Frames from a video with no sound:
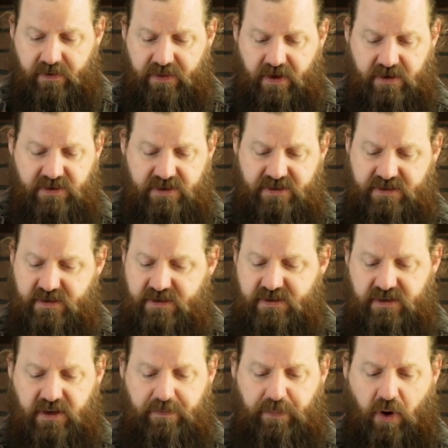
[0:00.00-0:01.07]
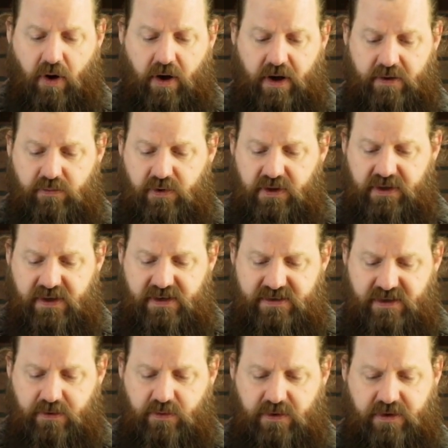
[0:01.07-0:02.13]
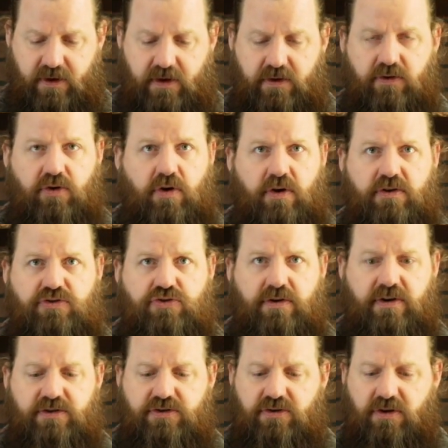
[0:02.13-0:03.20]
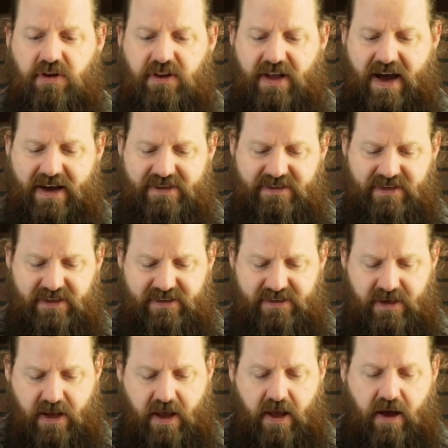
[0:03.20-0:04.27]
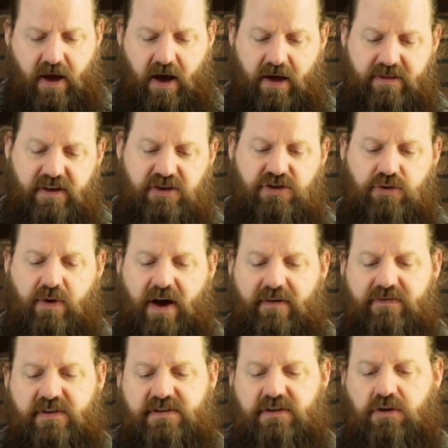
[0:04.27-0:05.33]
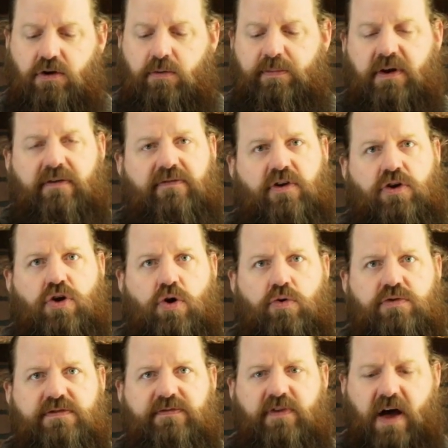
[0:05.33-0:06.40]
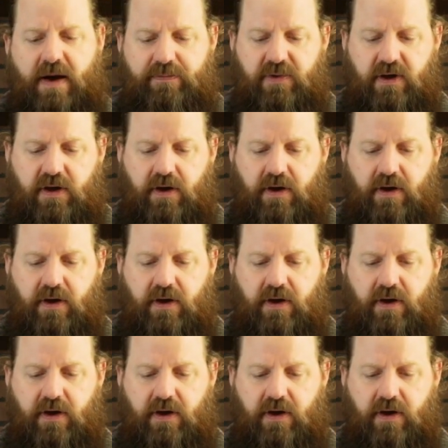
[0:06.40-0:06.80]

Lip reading: They just slip on really easy with the traditional elastics. They do have this little bit of a nose flap that